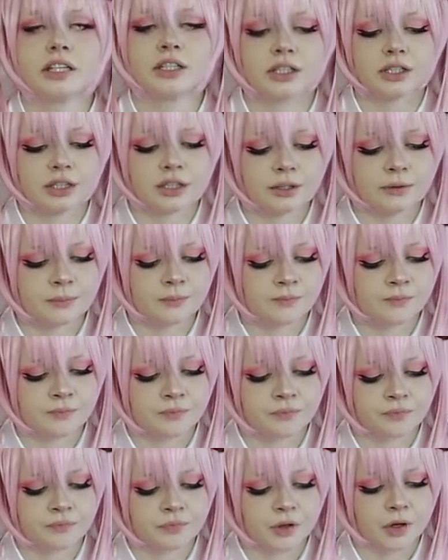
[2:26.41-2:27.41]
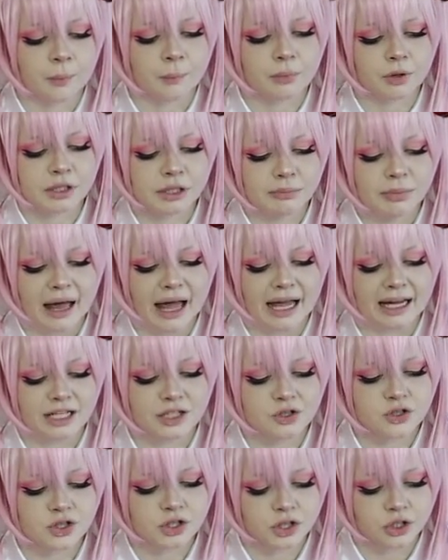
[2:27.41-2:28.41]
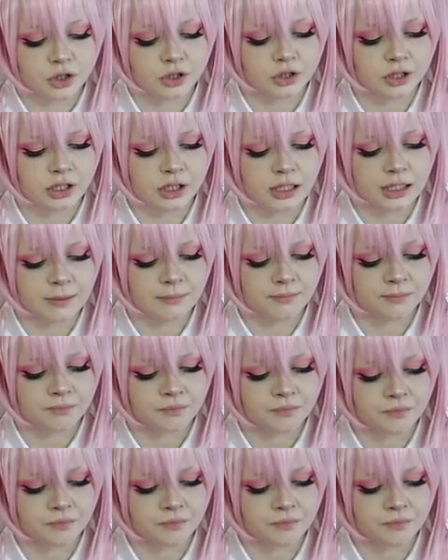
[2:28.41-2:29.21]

good pre-packaged cookie.